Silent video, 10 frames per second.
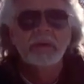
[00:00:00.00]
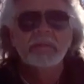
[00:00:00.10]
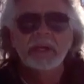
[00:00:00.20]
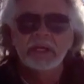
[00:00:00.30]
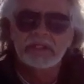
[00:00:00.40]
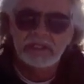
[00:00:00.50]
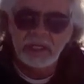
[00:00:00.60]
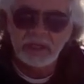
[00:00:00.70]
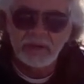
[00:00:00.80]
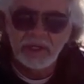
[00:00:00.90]
but
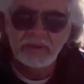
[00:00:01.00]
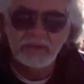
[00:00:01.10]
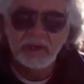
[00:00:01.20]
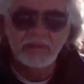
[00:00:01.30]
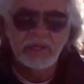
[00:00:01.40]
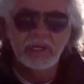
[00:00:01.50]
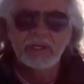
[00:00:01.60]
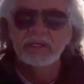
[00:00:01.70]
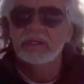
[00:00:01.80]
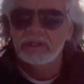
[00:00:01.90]
accelerated by
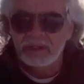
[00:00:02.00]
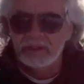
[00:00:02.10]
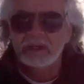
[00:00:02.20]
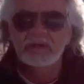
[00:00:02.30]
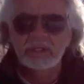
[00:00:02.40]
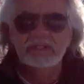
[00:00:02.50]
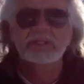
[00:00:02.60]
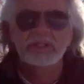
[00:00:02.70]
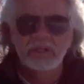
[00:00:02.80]
man, eh, there, there is